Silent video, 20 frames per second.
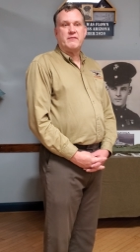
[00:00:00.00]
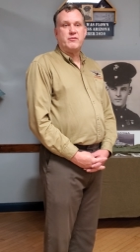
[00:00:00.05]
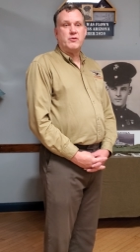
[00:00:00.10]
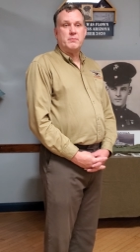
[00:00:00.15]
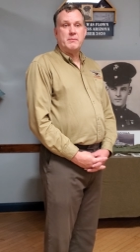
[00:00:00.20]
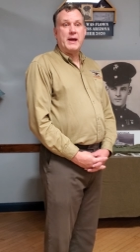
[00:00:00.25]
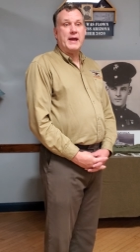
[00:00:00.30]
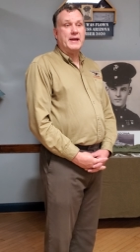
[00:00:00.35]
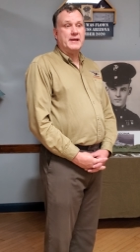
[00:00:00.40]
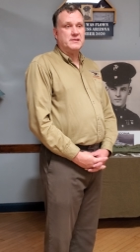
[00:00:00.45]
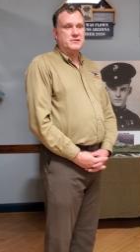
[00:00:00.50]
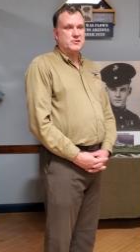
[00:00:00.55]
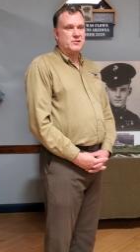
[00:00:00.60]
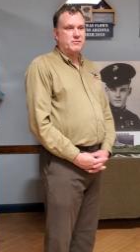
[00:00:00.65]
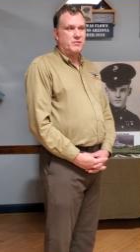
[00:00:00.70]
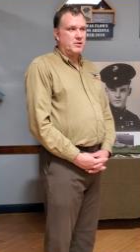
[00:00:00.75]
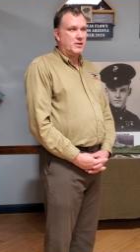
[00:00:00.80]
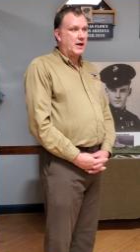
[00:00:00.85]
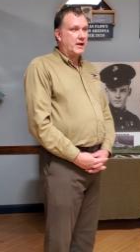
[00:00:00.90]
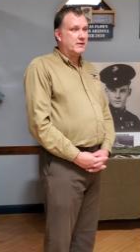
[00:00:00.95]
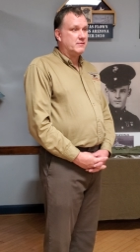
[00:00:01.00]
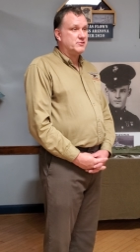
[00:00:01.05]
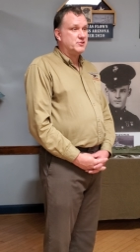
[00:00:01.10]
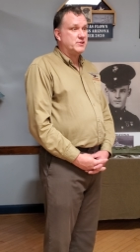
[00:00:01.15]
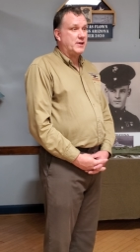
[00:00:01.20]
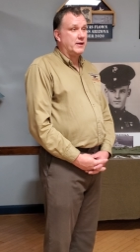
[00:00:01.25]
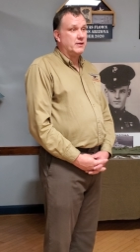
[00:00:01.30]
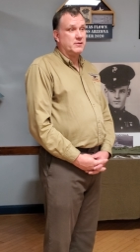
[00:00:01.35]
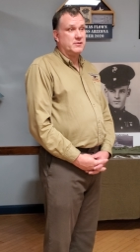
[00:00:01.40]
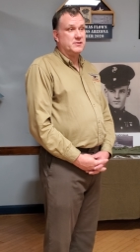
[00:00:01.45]
of remains of a lot of
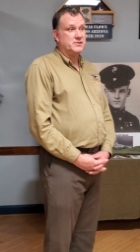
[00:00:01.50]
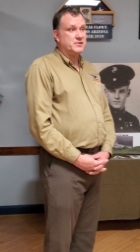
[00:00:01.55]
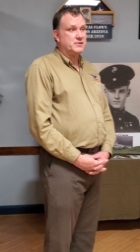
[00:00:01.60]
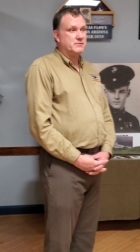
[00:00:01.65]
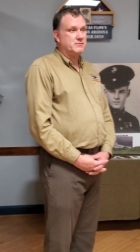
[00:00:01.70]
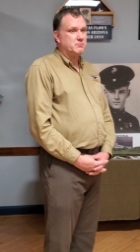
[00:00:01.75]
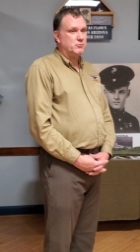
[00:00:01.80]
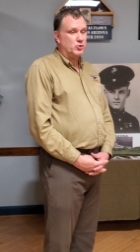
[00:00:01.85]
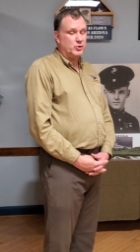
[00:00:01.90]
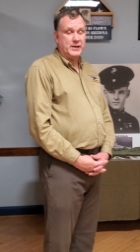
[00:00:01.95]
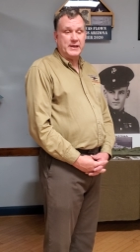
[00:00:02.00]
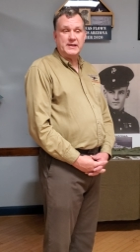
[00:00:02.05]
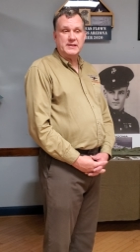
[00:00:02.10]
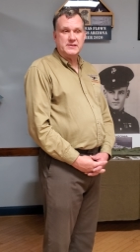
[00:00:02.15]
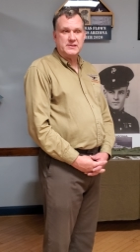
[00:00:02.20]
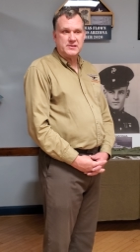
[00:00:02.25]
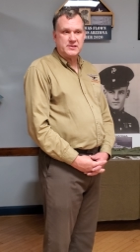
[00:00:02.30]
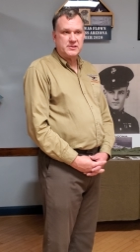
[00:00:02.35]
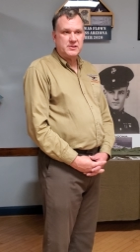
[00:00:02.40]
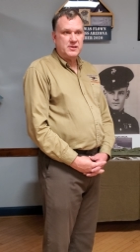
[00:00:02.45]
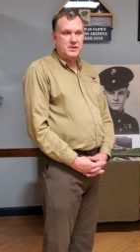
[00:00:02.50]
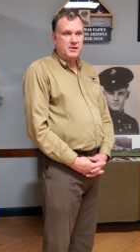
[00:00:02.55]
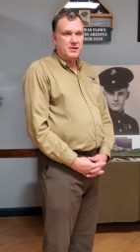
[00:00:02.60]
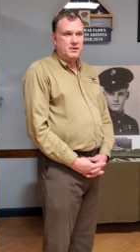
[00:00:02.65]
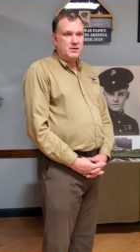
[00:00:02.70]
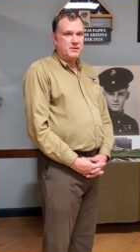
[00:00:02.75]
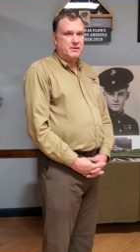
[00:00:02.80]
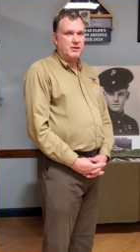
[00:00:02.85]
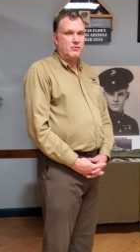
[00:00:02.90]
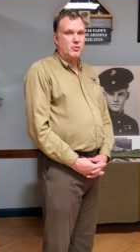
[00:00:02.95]
sailors and Marines
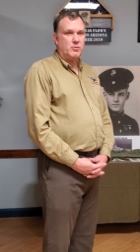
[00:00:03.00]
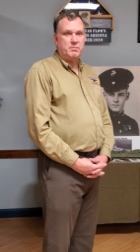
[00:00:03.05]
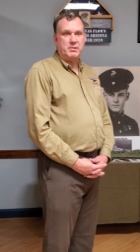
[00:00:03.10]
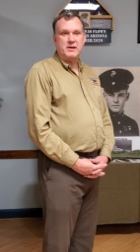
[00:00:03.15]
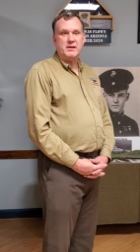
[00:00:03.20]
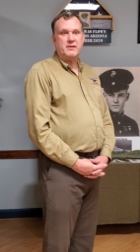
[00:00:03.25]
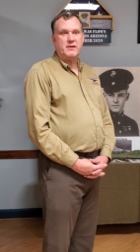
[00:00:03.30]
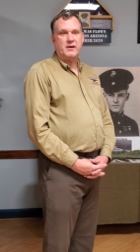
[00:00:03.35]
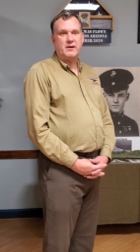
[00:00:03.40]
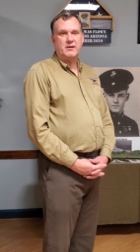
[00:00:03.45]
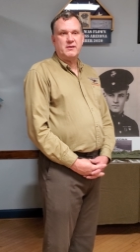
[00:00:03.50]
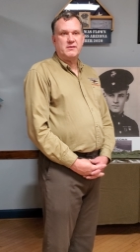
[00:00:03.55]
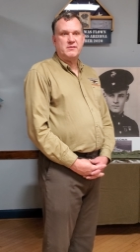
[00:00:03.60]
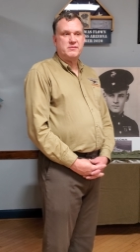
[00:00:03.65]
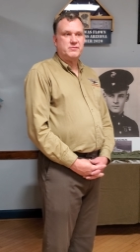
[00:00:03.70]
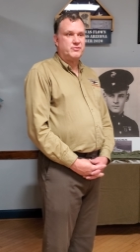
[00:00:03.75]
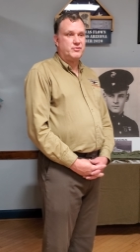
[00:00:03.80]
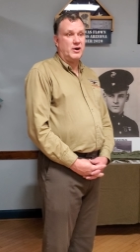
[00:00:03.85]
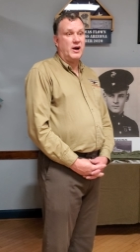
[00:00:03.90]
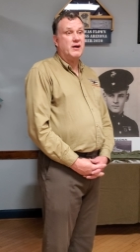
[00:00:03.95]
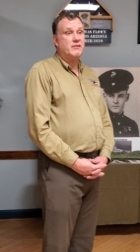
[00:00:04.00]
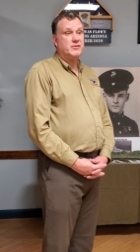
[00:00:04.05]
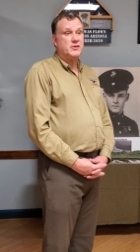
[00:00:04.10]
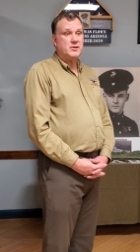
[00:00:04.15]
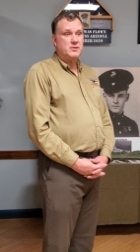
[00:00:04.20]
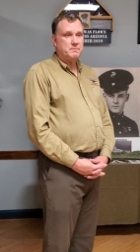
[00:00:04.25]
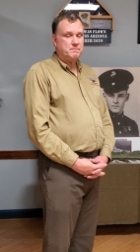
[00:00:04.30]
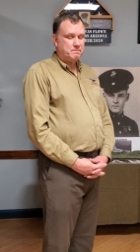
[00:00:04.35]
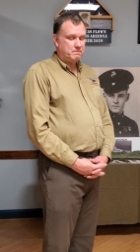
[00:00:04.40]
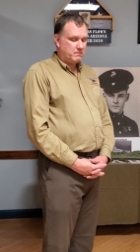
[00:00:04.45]
that will be there forever.
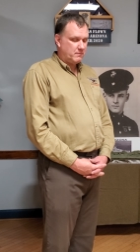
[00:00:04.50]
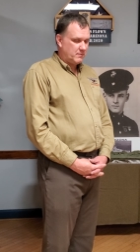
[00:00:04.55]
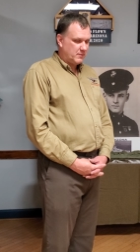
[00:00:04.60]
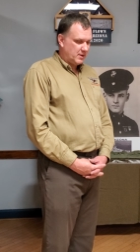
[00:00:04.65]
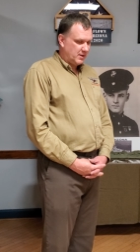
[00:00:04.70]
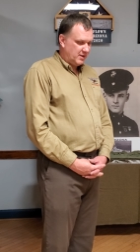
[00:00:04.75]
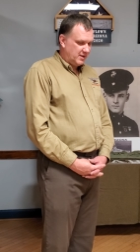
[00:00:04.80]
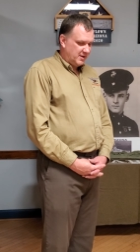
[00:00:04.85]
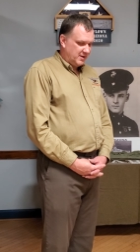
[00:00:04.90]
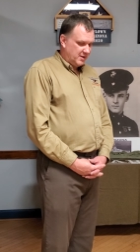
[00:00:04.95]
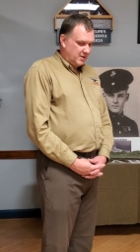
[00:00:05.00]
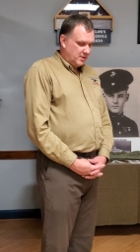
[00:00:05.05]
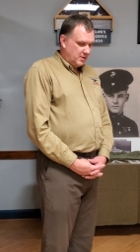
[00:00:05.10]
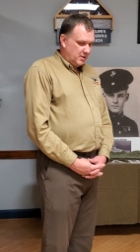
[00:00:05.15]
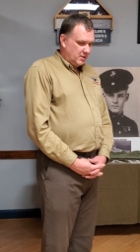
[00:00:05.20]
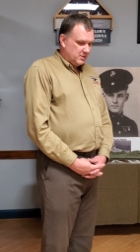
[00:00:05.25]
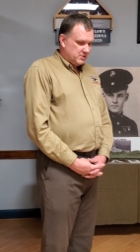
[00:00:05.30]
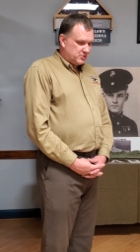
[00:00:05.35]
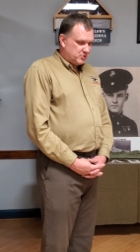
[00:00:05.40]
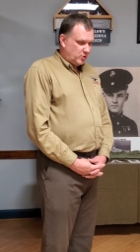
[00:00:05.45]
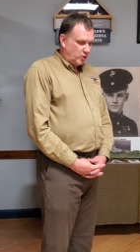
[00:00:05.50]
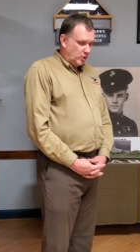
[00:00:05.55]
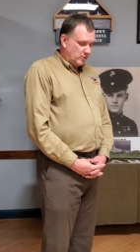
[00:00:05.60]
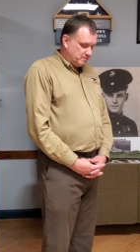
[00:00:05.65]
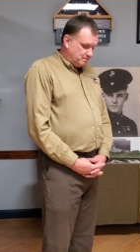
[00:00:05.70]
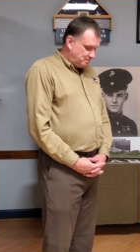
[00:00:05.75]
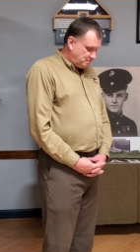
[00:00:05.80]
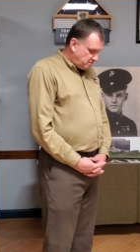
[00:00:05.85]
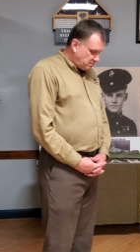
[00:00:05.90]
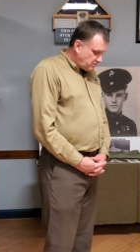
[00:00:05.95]

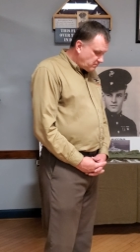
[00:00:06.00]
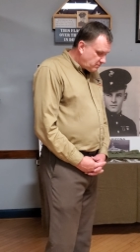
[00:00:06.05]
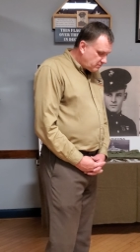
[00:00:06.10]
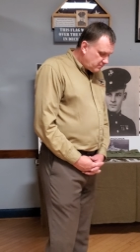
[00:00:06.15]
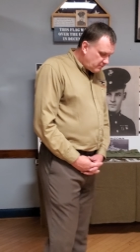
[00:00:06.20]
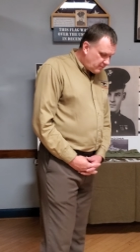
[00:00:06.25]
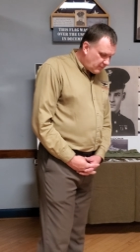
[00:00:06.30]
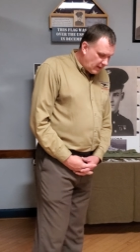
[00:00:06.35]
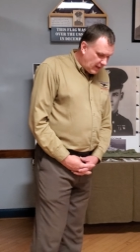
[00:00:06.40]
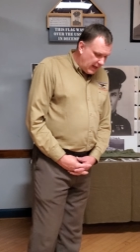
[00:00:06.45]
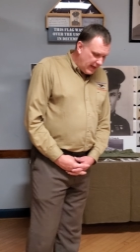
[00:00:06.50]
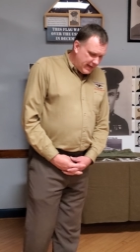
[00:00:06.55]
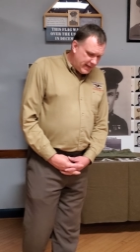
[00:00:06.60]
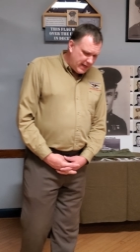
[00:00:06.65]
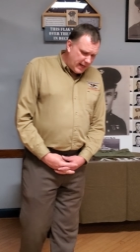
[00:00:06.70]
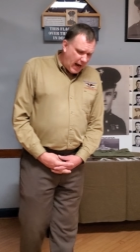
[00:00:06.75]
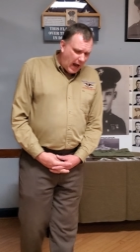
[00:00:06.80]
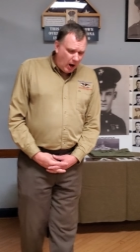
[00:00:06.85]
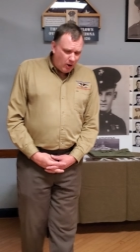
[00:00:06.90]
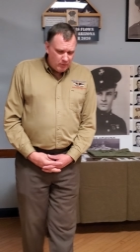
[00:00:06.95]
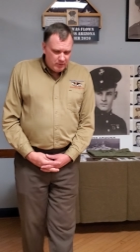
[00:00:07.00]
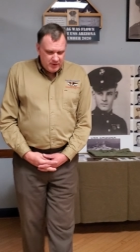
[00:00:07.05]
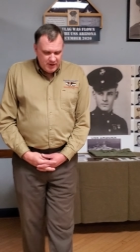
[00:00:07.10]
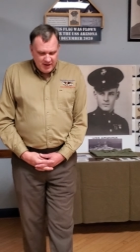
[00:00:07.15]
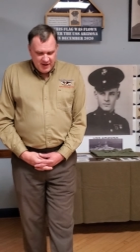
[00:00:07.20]
So I get out